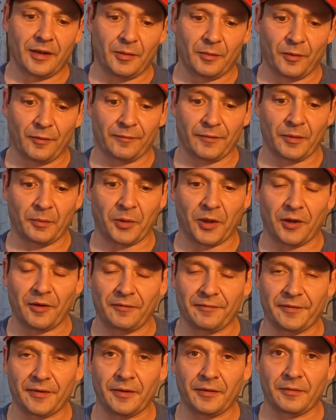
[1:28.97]
over the
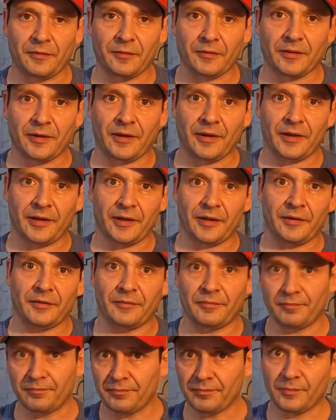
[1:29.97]
ball field. I
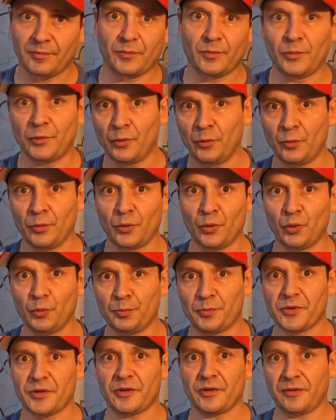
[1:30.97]
can do
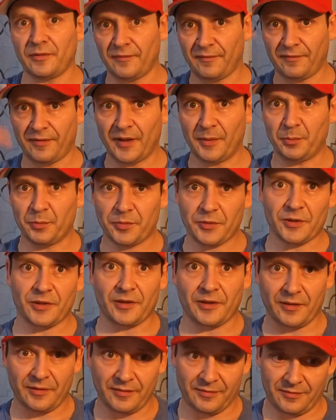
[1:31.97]
loops and flips
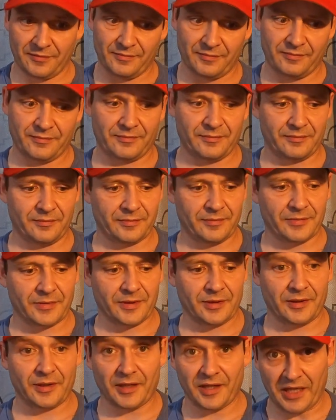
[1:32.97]
and
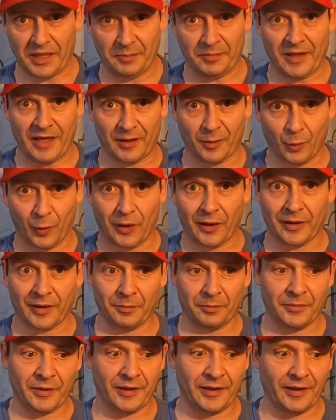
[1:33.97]
keep that quad
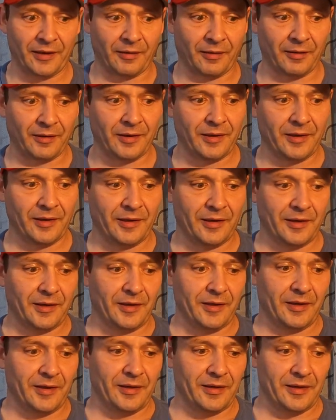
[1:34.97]
up in the air
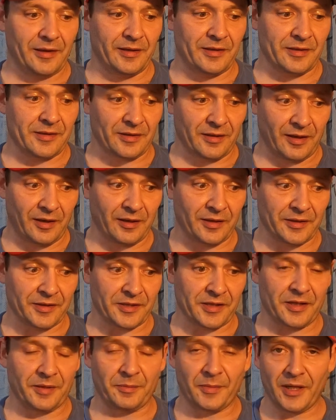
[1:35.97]
as long as
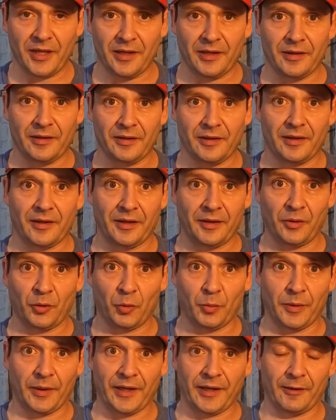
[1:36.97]
I'm in an
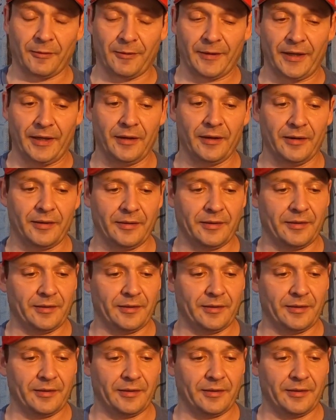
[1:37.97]
open area.